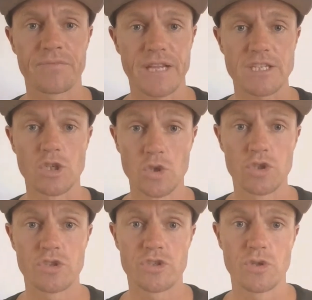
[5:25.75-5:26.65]
that's a
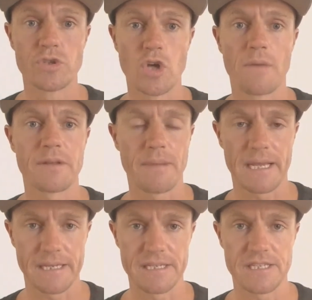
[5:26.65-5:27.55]
good time to
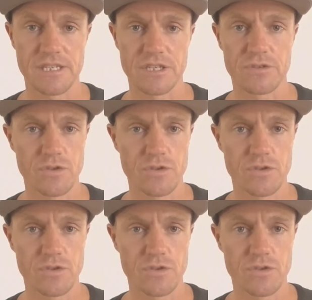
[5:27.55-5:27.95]
make a decision.